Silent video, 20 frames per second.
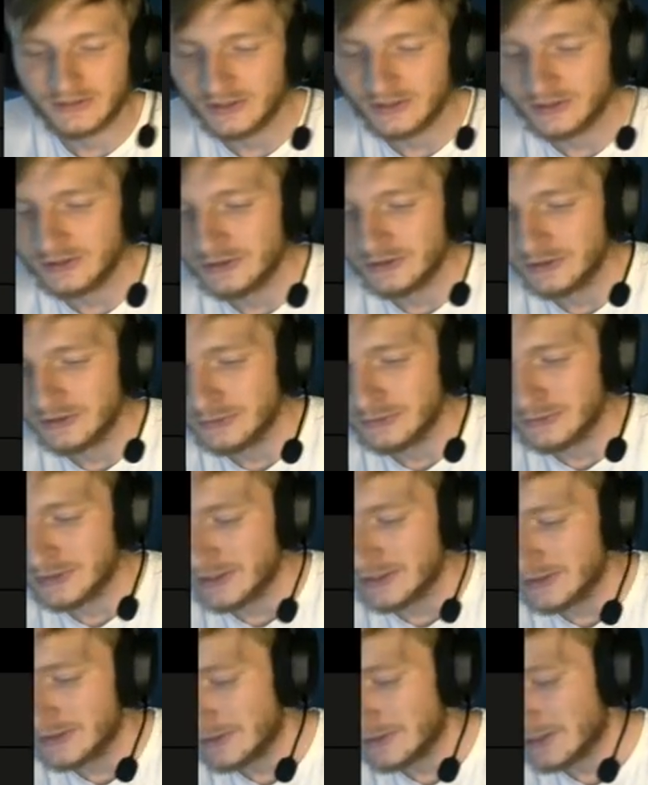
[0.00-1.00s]
to you
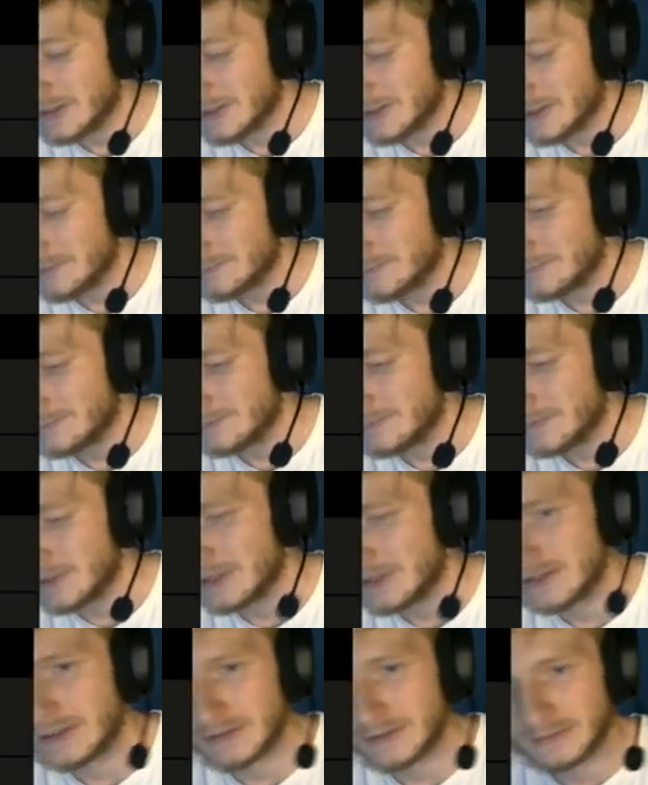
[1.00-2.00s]
and, um, you
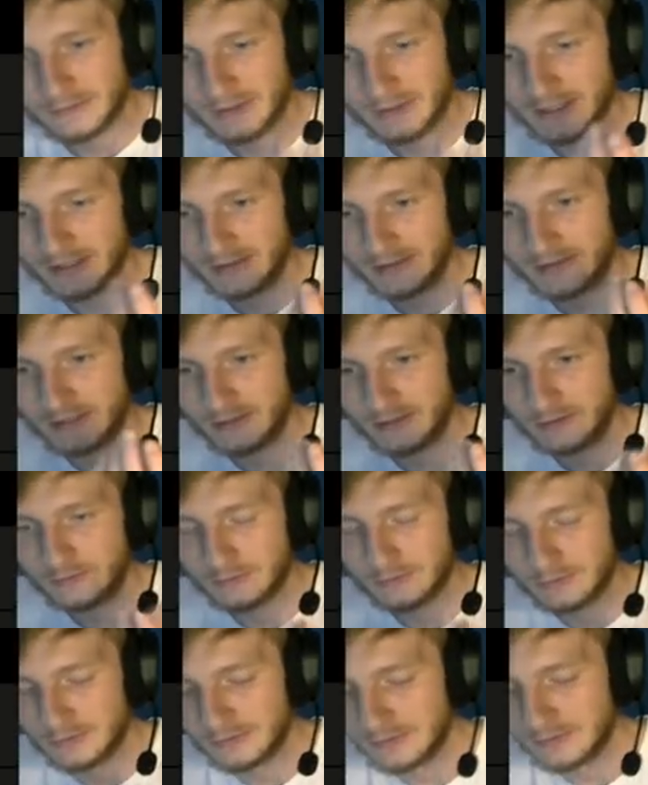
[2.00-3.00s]
know, like
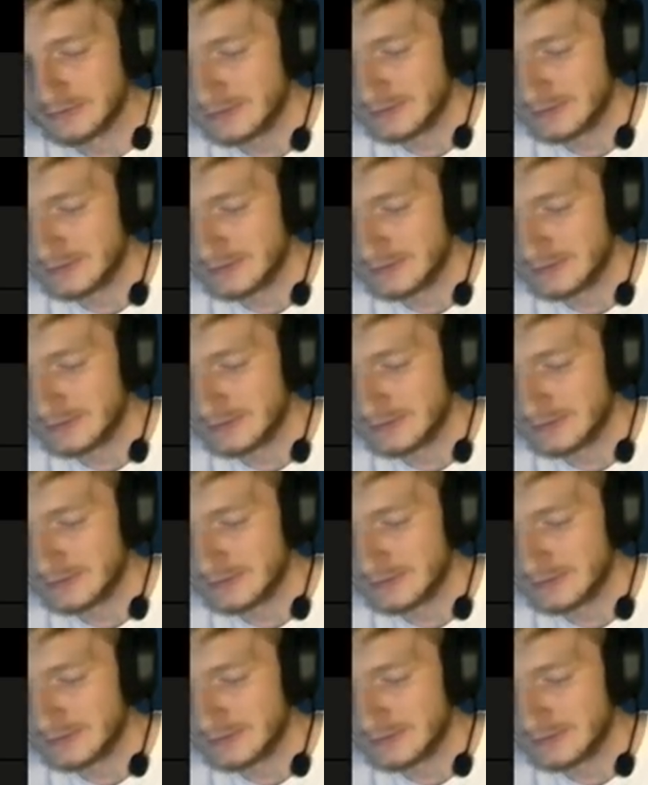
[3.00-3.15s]
tickle,